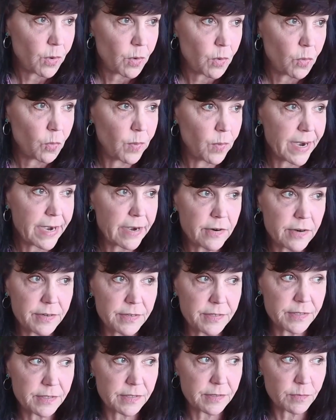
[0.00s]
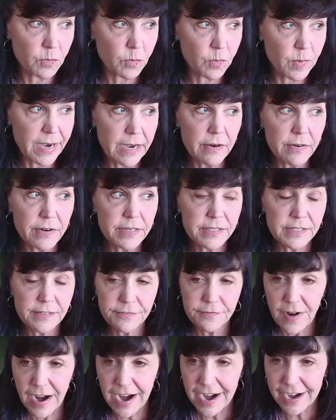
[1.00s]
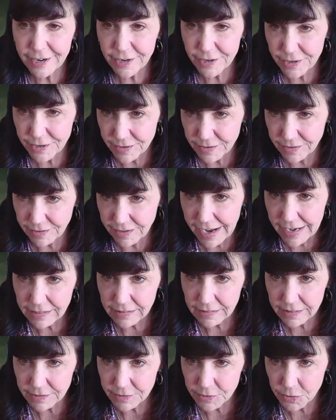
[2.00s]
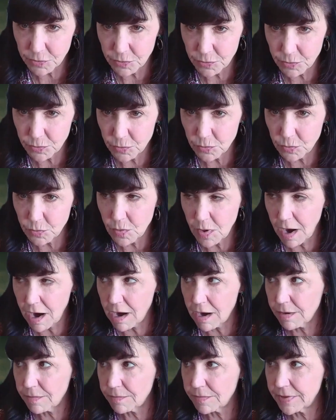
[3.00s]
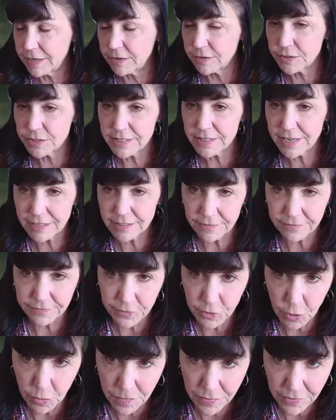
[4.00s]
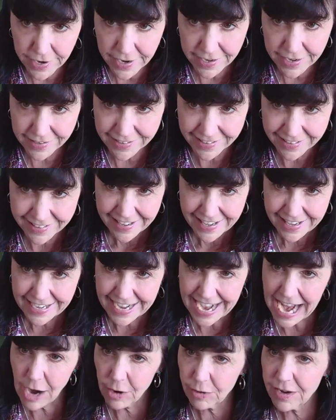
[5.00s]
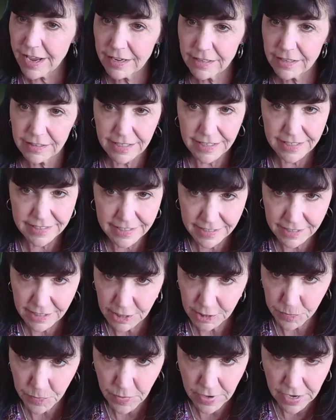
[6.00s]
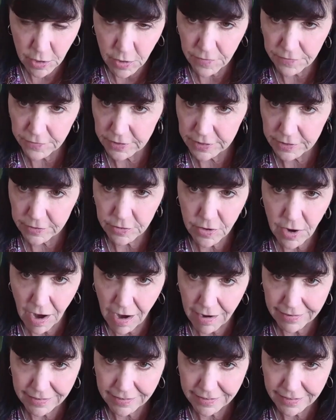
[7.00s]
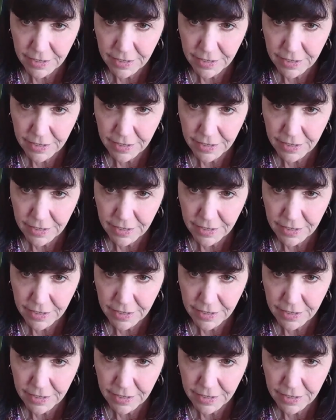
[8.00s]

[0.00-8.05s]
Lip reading: where is a fire likely to intersect a fuel break and how likely is it to spread over it or not.